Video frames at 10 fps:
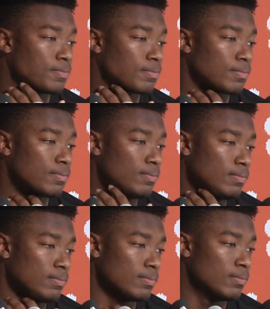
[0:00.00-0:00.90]

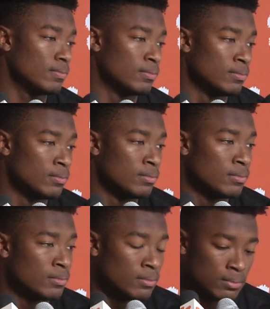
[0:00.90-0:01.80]

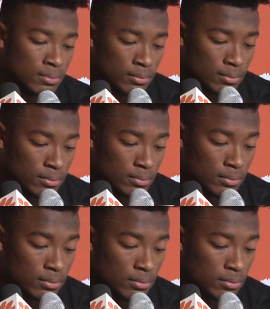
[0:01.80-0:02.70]

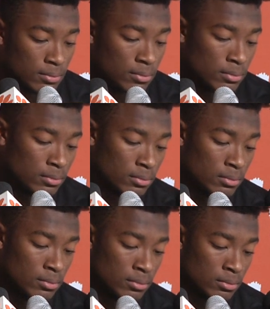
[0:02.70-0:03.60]

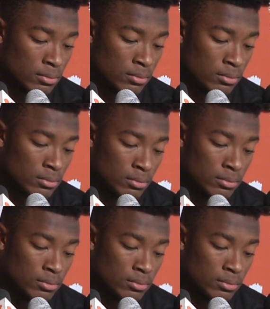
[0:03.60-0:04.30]
Nothing is said.